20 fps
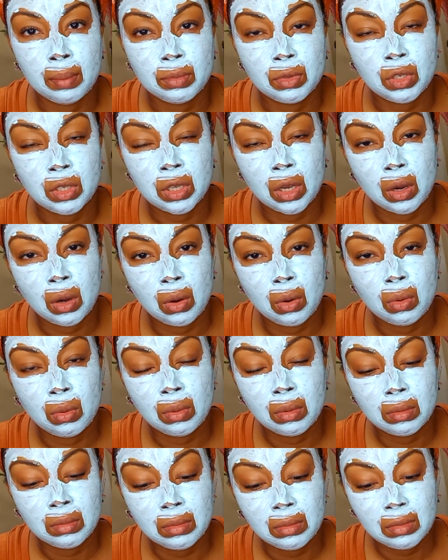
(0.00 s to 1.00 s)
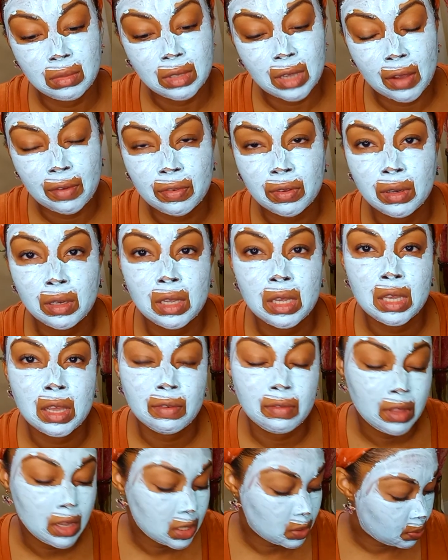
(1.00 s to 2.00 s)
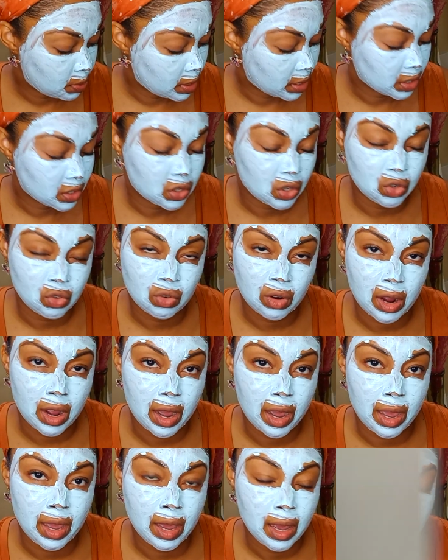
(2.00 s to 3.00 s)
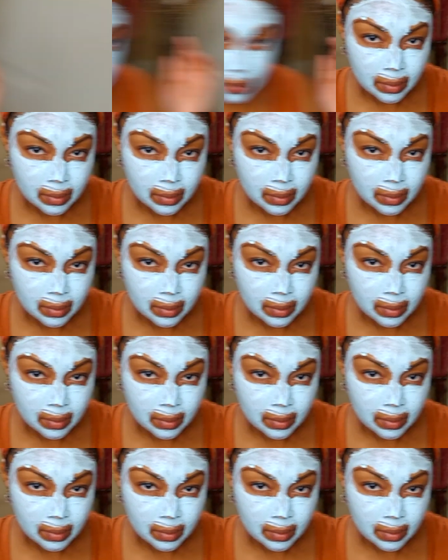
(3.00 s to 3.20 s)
So definitely give these products a try.